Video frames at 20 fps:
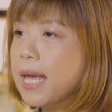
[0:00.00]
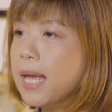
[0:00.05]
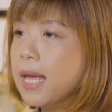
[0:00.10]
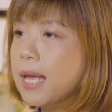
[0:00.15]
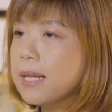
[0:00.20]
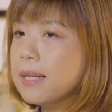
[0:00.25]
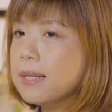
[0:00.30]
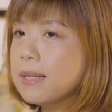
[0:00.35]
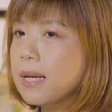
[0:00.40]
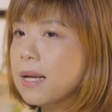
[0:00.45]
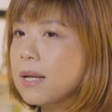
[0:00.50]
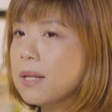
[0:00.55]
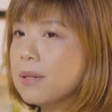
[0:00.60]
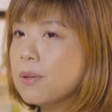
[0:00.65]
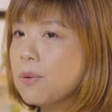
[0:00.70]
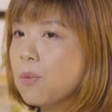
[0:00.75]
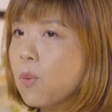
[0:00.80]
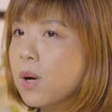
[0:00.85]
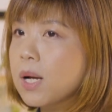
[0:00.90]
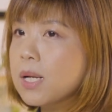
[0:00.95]
and
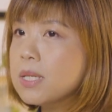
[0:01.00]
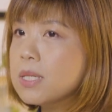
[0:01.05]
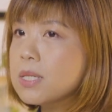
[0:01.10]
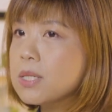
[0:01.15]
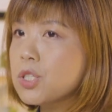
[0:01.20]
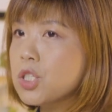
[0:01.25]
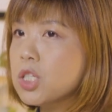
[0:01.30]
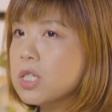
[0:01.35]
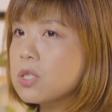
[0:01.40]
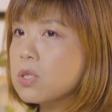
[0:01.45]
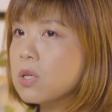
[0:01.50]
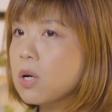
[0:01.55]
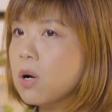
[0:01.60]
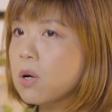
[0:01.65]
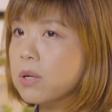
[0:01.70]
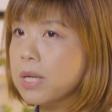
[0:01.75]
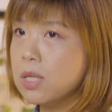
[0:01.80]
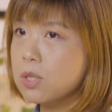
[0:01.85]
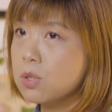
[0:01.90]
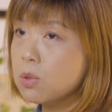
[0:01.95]
then once she
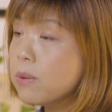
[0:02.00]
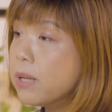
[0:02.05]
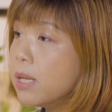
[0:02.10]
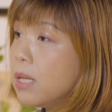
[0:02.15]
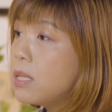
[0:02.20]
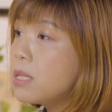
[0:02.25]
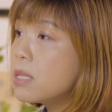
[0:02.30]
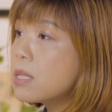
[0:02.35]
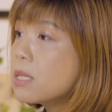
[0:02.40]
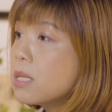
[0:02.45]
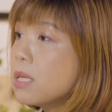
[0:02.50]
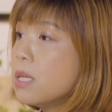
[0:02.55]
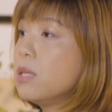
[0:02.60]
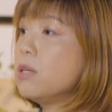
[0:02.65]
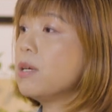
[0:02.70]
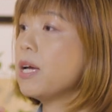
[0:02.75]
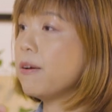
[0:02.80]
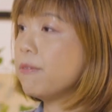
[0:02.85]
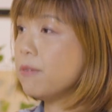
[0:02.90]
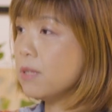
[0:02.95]
saw, okay, twins,
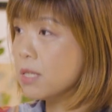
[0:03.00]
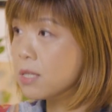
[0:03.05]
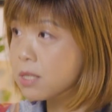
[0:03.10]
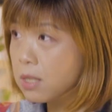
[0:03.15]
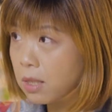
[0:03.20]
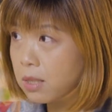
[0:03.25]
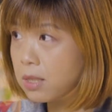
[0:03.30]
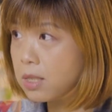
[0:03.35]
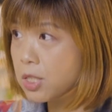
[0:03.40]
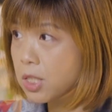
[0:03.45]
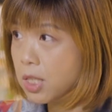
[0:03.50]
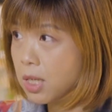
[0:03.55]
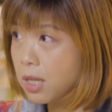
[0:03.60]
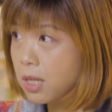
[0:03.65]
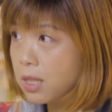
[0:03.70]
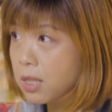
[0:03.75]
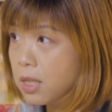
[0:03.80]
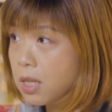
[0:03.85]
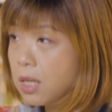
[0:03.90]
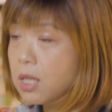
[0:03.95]
you have this
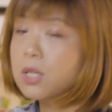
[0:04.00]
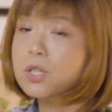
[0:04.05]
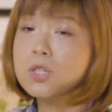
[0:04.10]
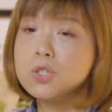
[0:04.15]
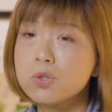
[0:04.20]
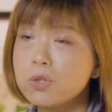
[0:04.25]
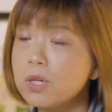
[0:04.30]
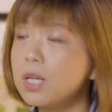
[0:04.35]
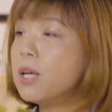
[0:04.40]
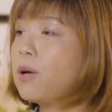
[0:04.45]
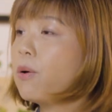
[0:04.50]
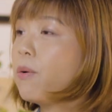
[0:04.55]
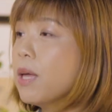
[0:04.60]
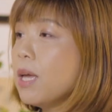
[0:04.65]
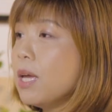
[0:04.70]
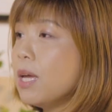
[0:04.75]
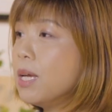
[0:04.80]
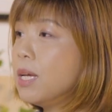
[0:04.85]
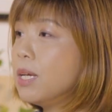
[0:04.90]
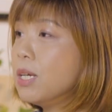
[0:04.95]
condition, straight
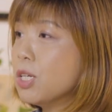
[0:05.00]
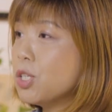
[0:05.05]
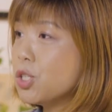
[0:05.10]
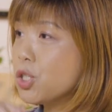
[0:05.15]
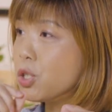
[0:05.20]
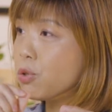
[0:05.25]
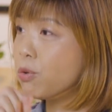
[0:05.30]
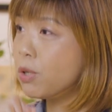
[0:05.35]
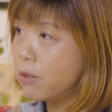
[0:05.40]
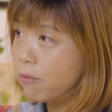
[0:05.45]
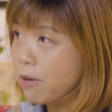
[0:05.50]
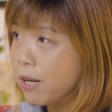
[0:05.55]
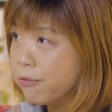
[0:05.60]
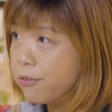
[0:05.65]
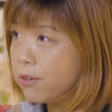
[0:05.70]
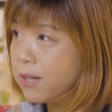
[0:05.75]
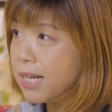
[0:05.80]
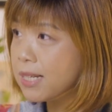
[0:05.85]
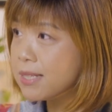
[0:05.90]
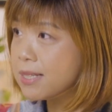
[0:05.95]
away she wrote a
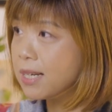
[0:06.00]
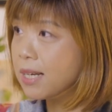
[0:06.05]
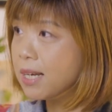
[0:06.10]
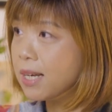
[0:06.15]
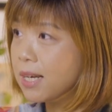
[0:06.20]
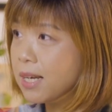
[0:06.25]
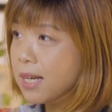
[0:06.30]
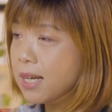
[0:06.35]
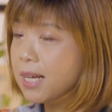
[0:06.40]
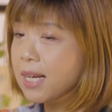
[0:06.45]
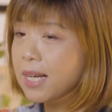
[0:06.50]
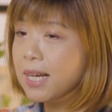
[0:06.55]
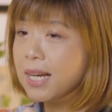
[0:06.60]
referral letter,